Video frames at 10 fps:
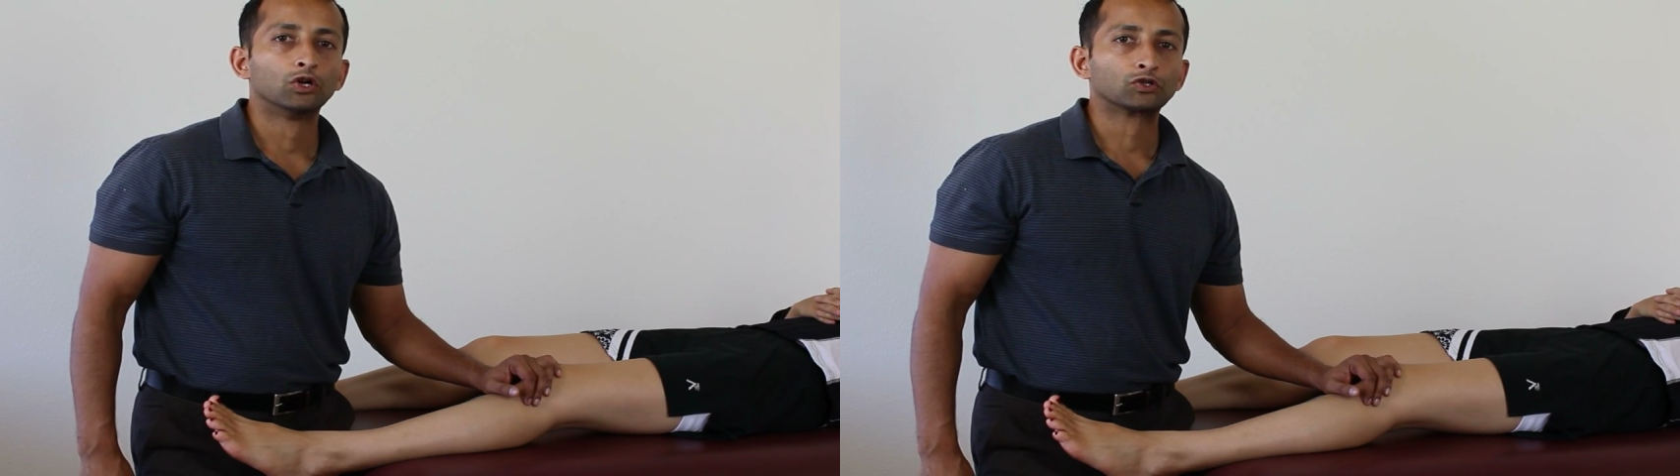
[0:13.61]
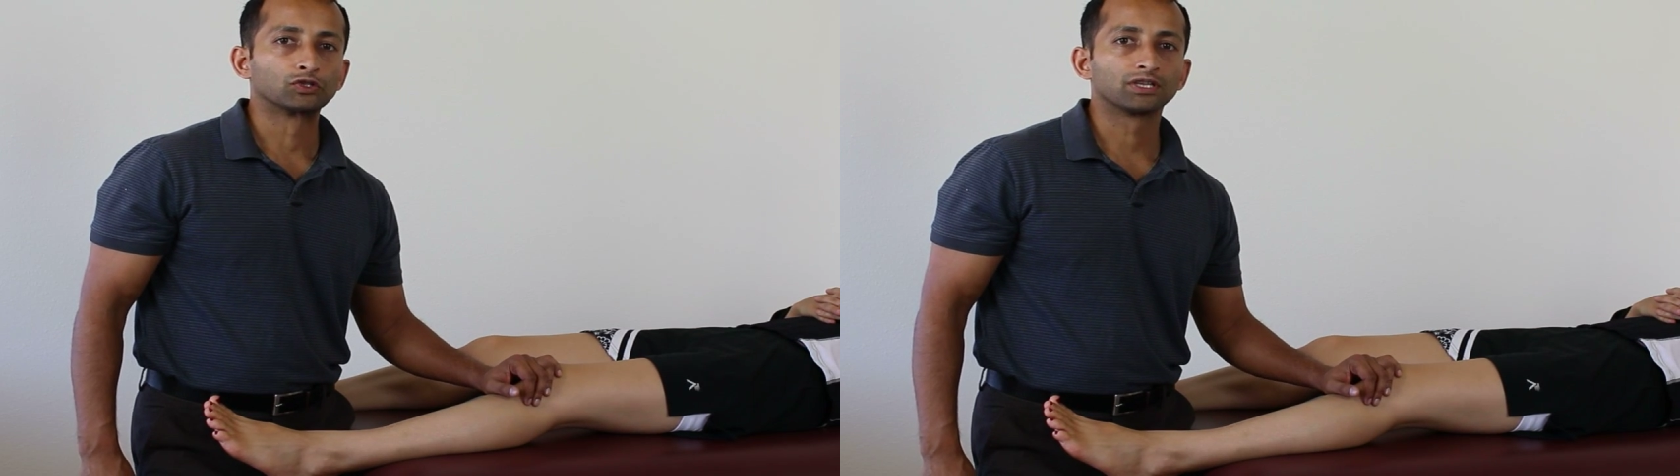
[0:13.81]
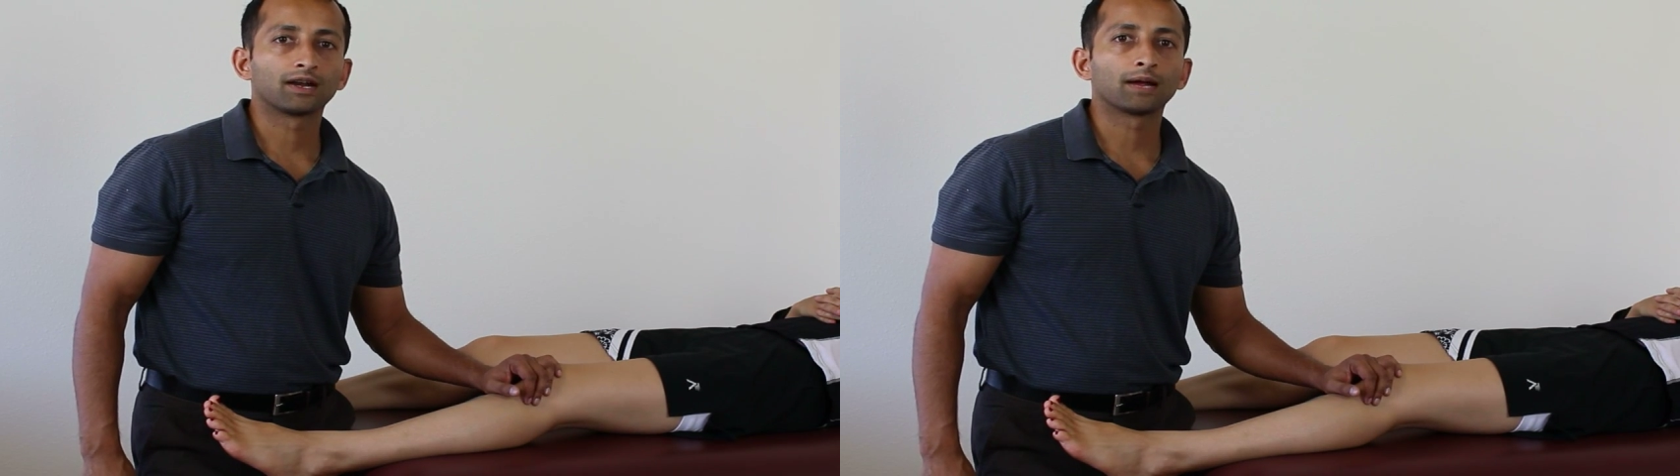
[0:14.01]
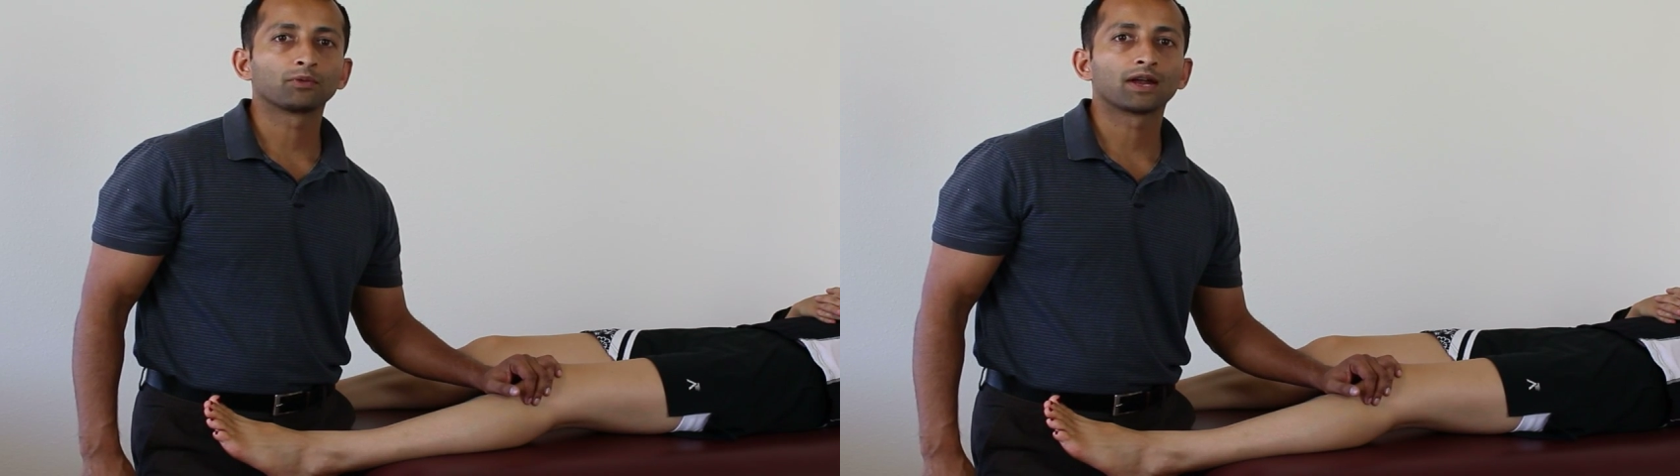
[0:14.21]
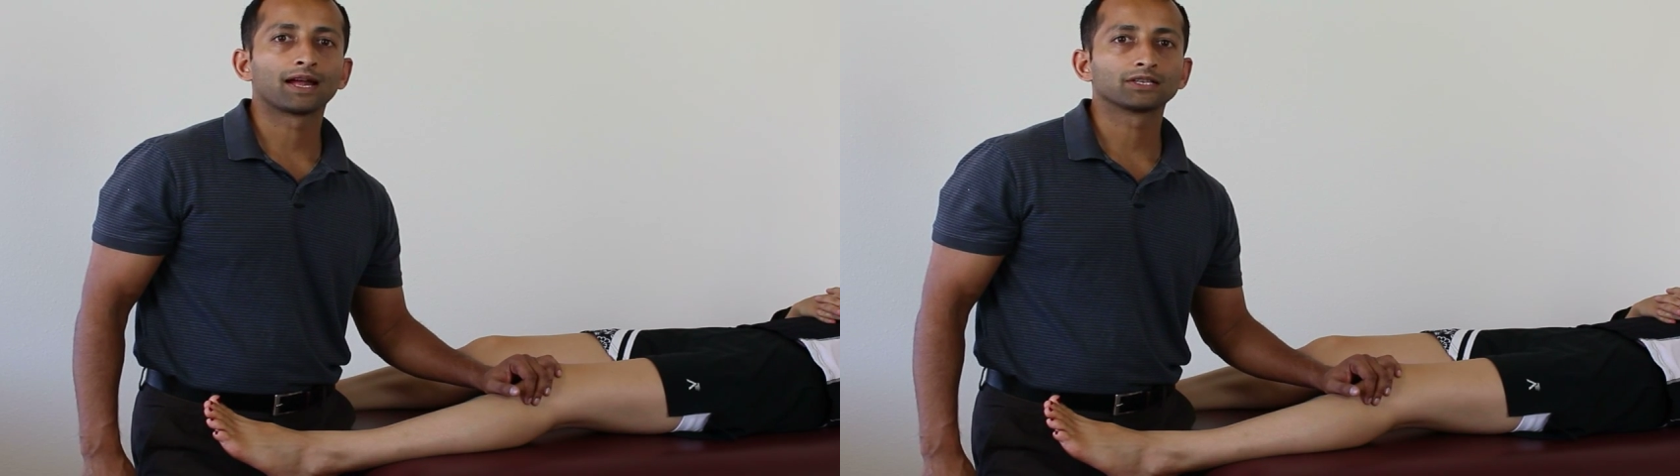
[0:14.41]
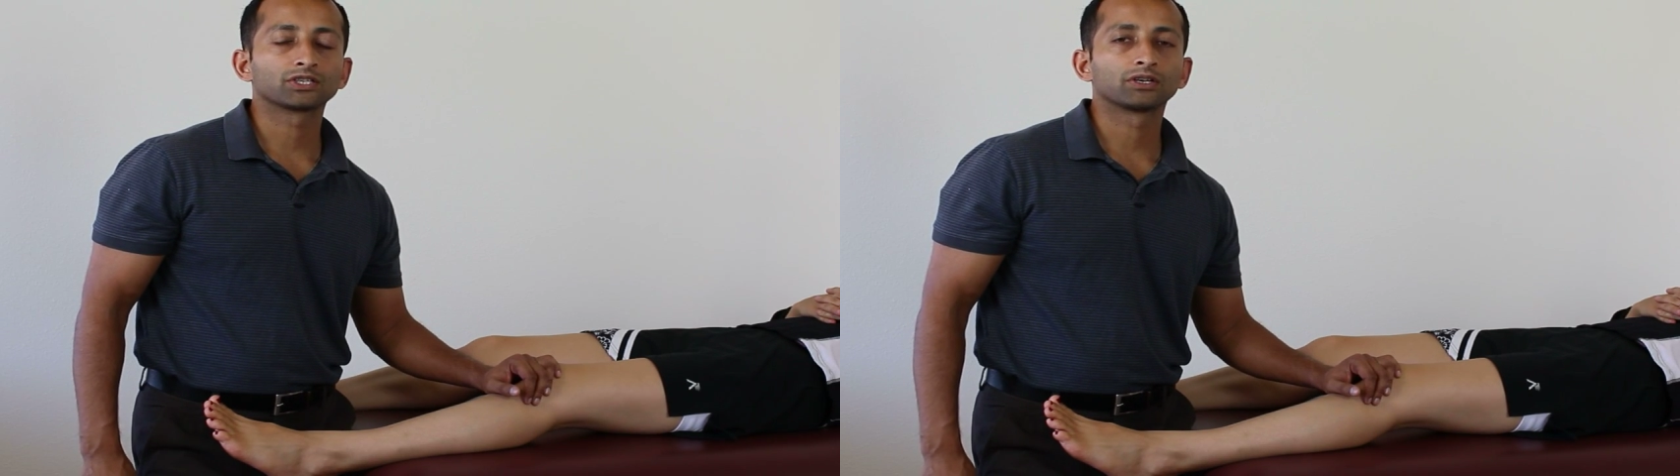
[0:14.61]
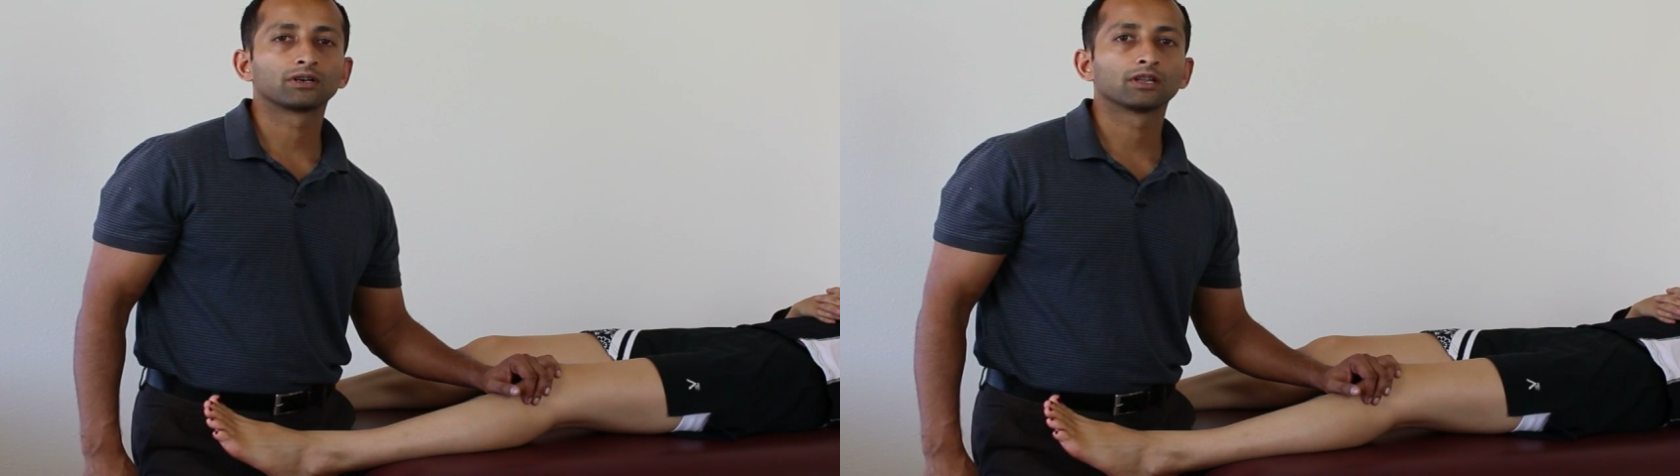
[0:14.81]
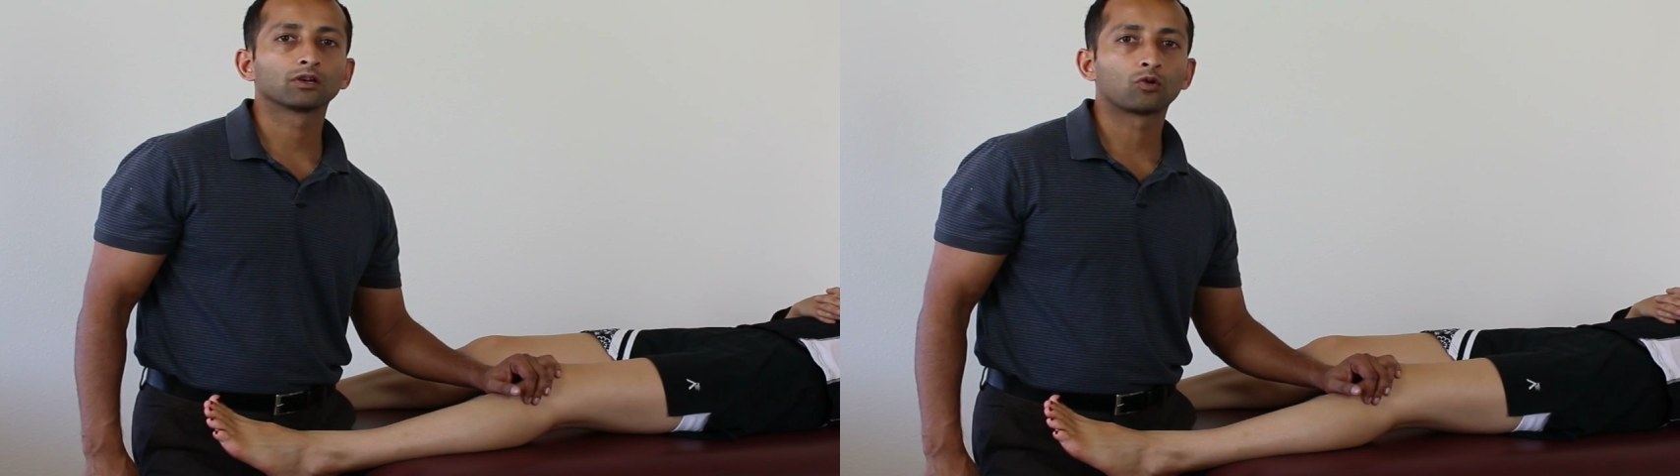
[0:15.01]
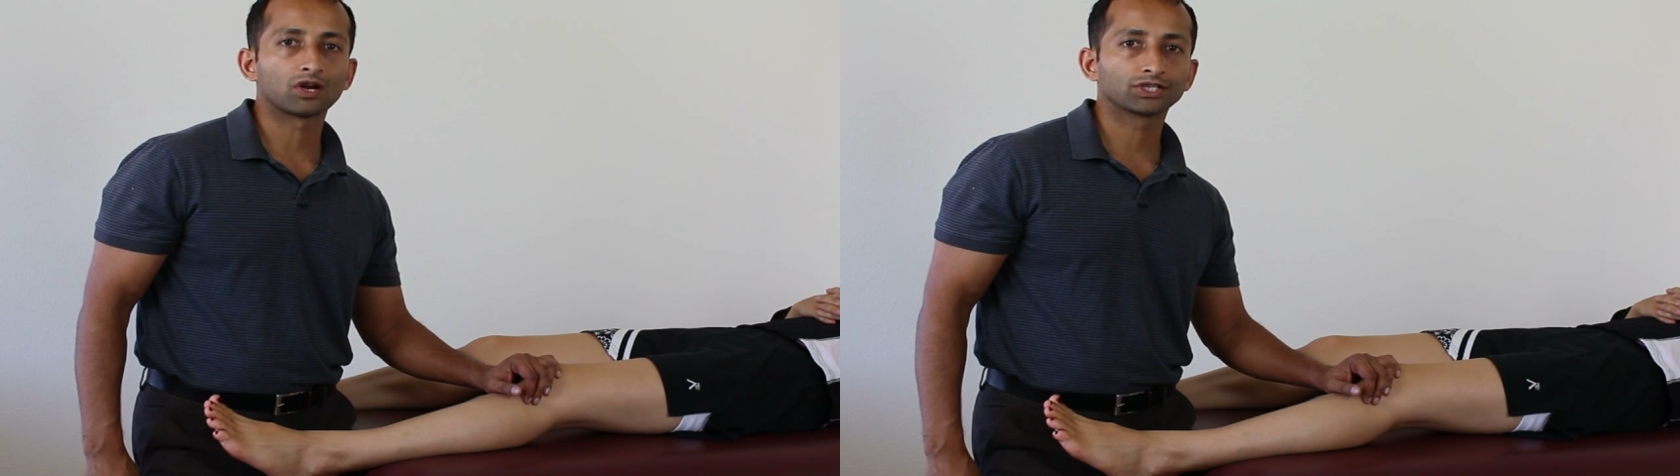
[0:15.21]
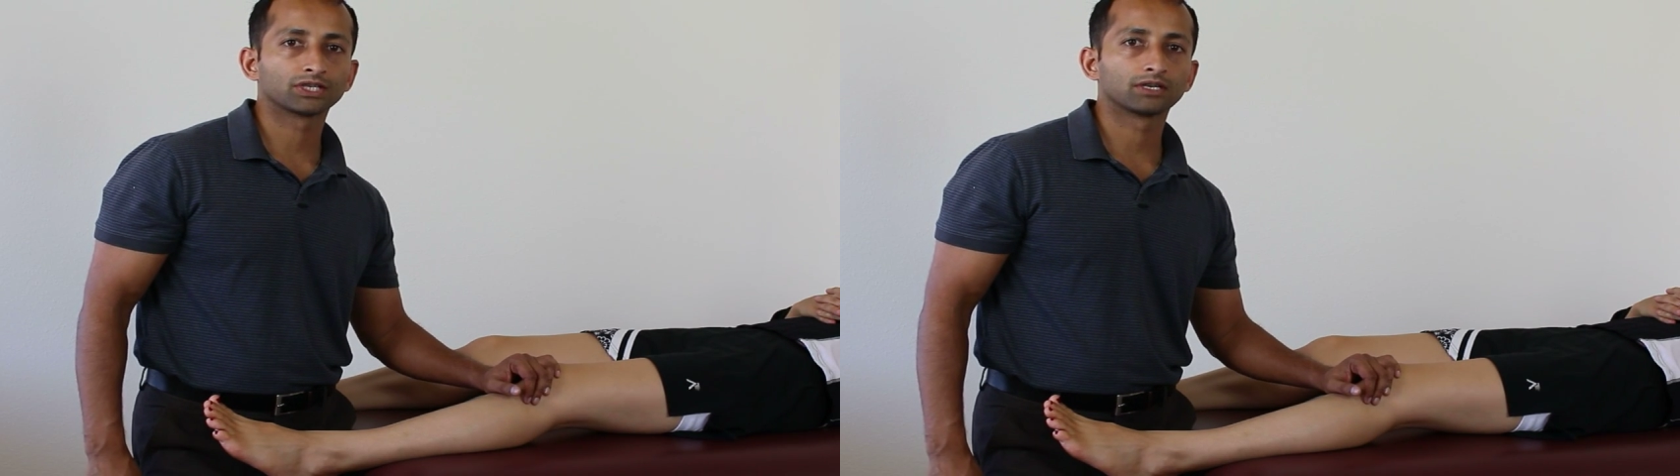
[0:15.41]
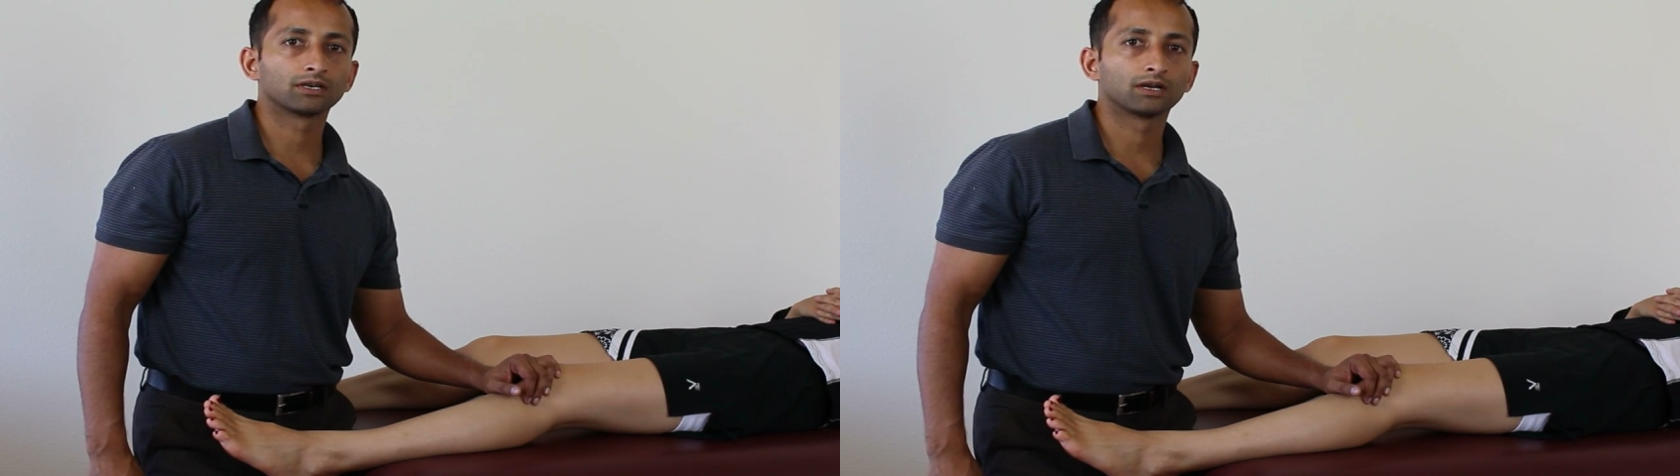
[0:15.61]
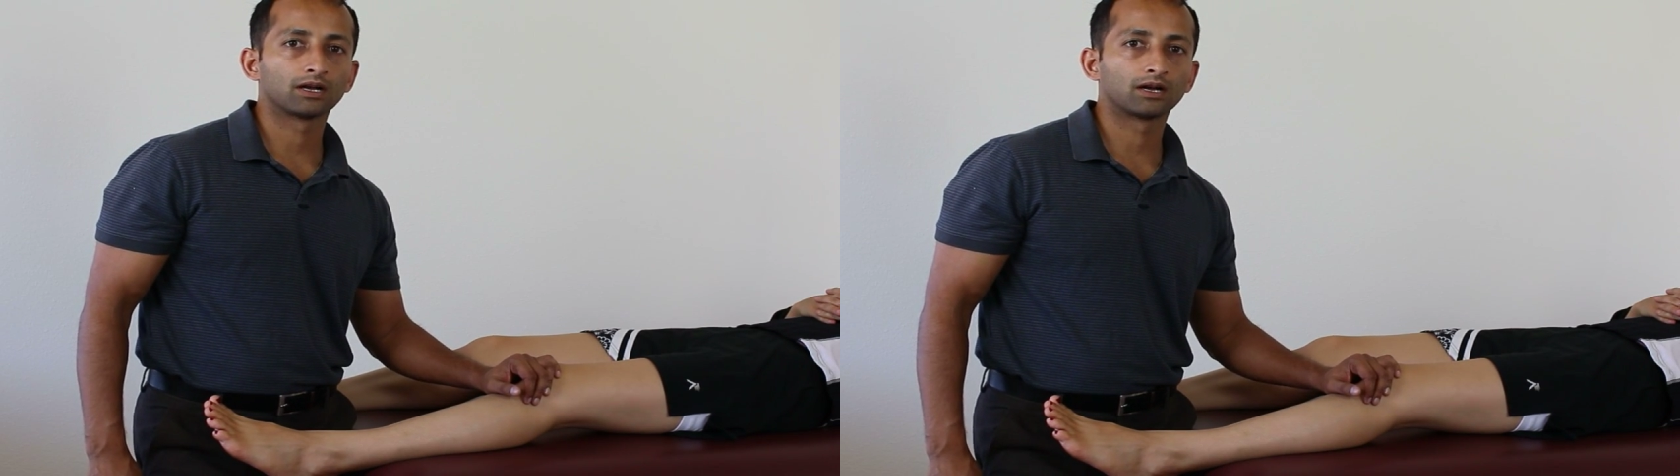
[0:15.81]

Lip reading: So today I'm going to answer another question